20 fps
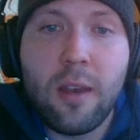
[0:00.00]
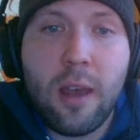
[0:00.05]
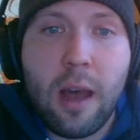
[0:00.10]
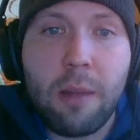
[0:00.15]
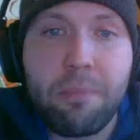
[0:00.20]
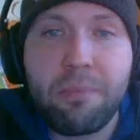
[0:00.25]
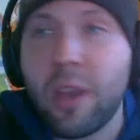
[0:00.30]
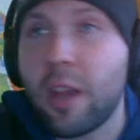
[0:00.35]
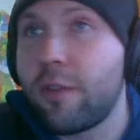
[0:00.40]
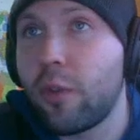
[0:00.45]

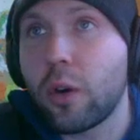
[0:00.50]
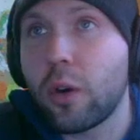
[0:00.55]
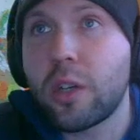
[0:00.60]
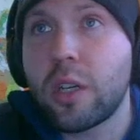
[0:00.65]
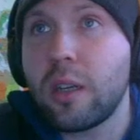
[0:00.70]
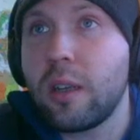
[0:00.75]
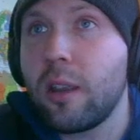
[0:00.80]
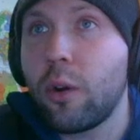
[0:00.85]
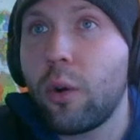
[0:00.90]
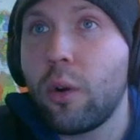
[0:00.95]
Um,
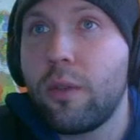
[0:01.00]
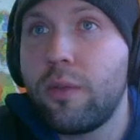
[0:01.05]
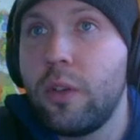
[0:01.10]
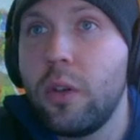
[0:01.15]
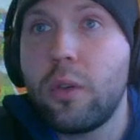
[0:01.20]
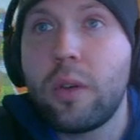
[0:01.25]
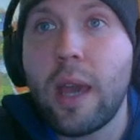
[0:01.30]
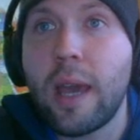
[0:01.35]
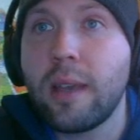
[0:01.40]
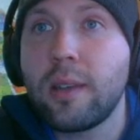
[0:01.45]
unfortunately, there were a
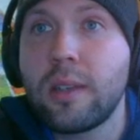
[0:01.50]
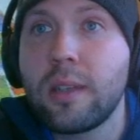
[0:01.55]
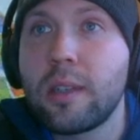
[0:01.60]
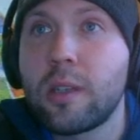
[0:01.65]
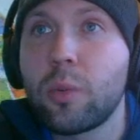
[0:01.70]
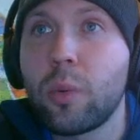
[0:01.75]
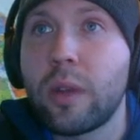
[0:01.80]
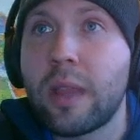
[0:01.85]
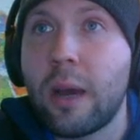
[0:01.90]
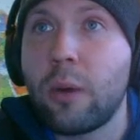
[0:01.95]
few
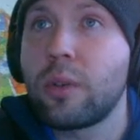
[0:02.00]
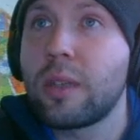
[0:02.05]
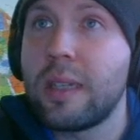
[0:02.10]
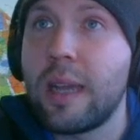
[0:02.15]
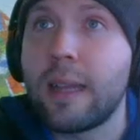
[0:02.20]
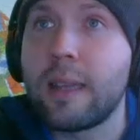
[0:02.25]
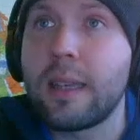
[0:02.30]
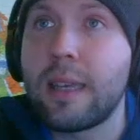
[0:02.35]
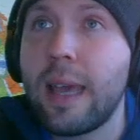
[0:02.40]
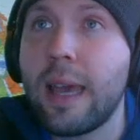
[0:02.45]
cases where that was
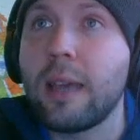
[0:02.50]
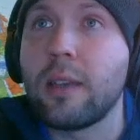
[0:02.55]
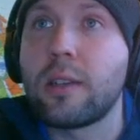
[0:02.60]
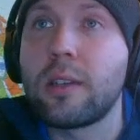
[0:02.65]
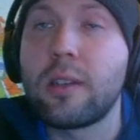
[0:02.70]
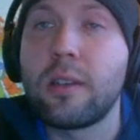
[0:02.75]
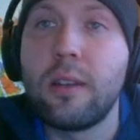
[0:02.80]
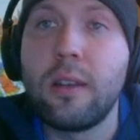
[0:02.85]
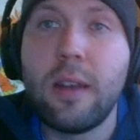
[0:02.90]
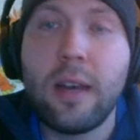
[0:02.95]
not the
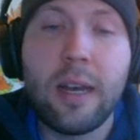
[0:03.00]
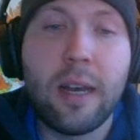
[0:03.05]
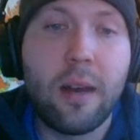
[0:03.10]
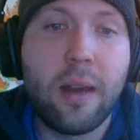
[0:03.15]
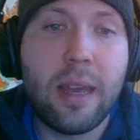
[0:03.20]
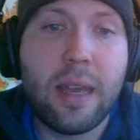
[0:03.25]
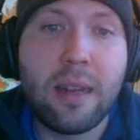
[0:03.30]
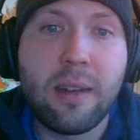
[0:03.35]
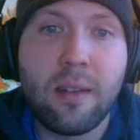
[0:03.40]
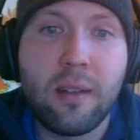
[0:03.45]
case, uh,
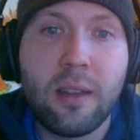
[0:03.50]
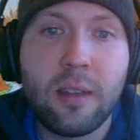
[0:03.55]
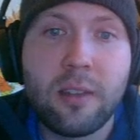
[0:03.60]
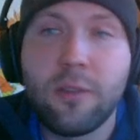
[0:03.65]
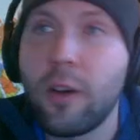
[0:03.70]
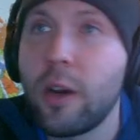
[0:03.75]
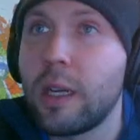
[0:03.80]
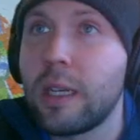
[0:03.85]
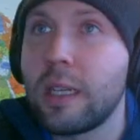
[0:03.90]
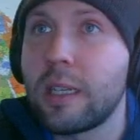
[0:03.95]
and it's
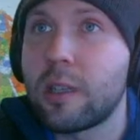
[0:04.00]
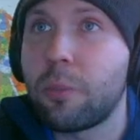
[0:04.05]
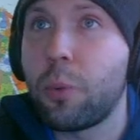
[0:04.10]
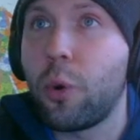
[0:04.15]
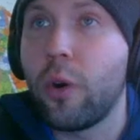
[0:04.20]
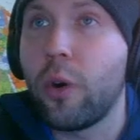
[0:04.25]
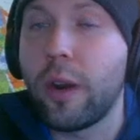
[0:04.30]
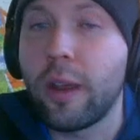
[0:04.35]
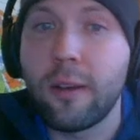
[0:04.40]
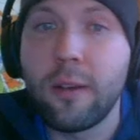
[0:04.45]
very
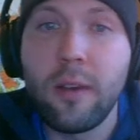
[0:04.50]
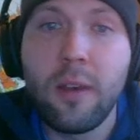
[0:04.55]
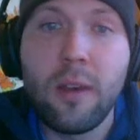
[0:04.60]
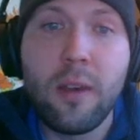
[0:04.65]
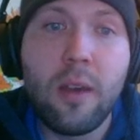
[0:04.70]
disappointing.